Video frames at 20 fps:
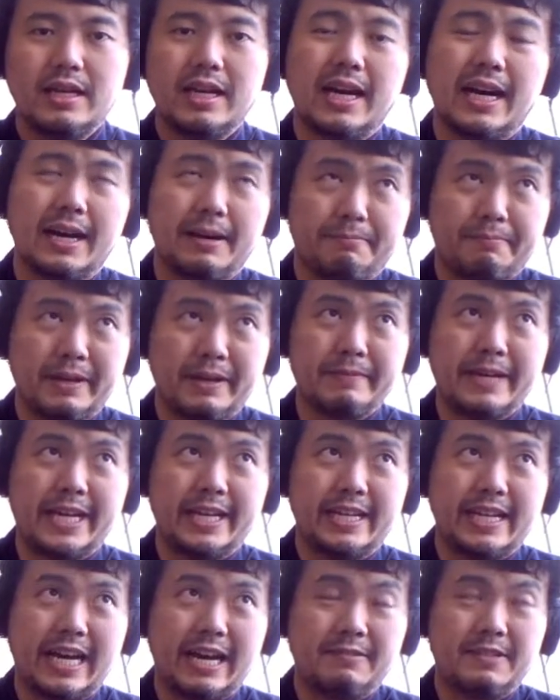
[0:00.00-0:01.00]
But
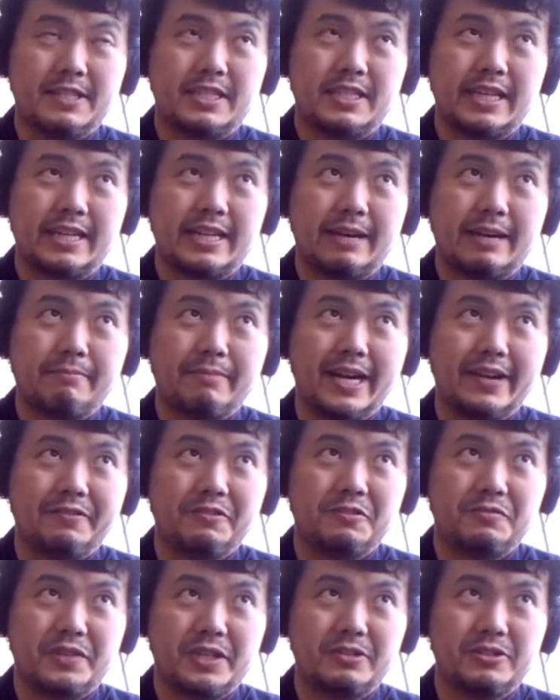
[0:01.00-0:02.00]
I would say that my
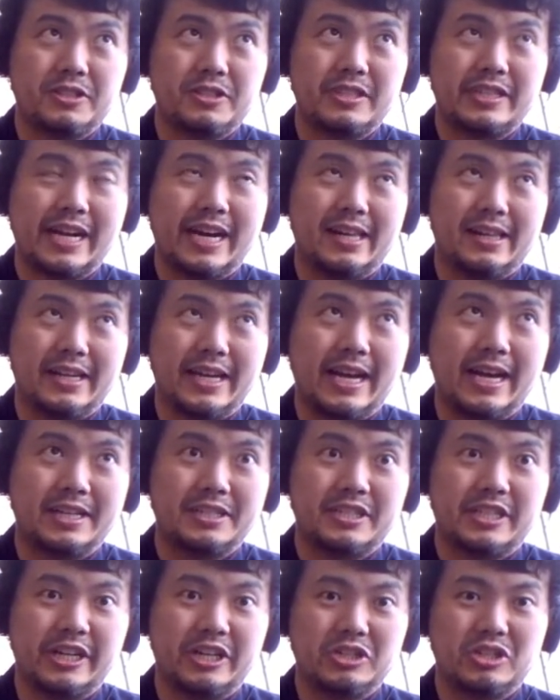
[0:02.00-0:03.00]
review style
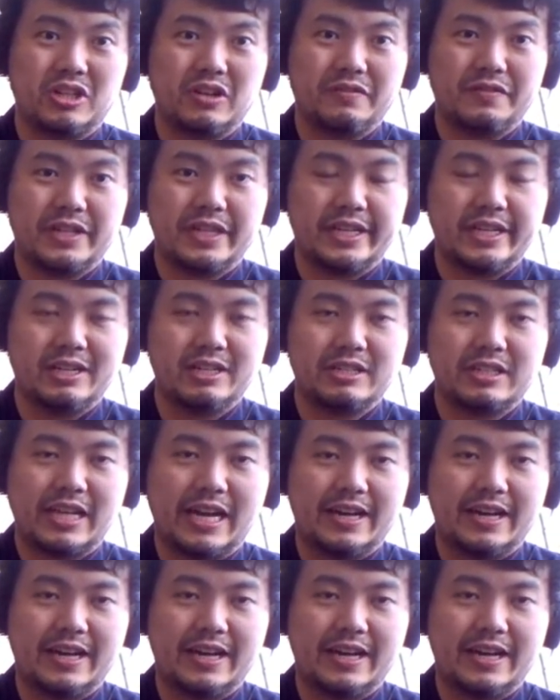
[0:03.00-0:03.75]
has changed over the years.